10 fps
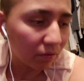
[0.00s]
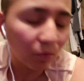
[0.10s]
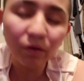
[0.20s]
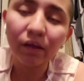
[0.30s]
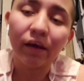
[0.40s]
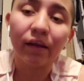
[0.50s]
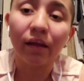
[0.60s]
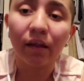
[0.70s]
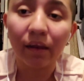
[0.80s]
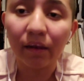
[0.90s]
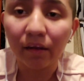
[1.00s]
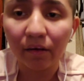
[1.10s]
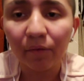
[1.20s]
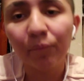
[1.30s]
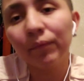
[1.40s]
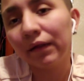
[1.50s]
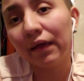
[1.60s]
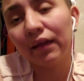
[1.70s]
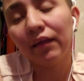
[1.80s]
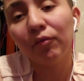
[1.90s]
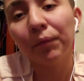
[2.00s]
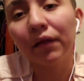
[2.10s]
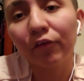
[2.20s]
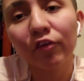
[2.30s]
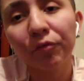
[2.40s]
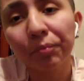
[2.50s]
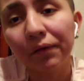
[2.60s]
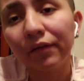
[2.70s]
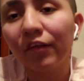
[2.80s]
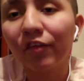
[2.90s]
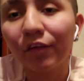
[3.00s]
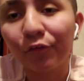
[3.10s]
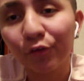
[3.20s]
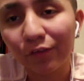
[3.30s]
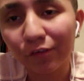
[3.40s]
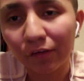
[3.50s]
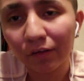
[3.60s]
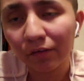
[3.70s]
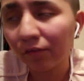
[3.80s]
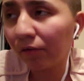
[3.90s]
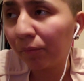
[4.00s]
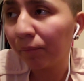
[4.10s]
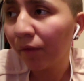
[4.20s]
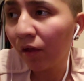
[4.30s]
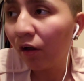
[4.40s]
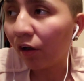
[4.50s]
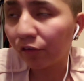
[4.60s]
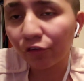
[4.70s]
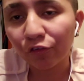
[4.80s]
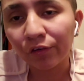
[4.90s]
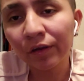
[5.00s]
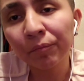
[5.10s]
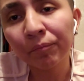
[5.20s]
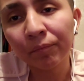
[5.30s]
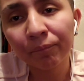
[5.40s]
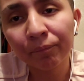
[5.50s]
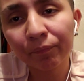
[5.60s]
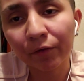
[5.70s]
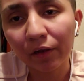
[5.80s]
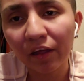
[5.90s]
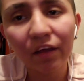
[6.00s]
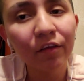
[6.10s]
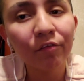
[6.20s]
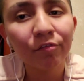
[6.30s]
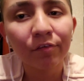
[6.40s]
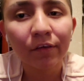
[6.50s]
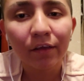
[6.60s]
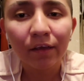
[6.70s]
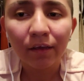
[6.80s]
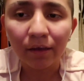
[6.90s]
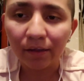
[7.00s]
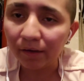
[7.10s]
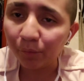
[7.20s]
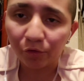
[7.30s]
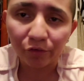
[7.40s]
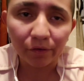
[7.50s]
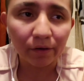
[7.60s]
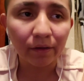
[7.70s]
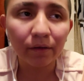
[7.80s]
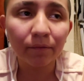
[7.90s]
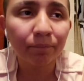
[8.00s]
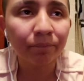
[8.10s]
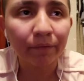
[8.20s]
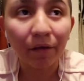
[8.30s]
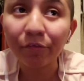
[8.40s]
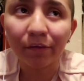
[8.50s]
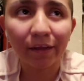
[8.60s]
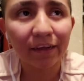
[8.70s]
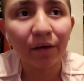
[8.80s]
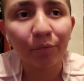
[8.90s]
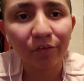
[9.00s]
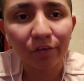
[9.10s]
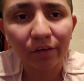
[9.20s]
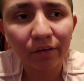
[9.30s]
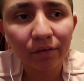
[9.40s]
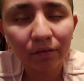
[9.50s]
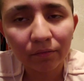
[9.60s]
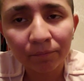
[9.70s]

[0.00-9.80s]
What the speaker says: Oh yeah, I didn't get to make it to church, but I did see church on stream, live, and it was great. I felt like I was there,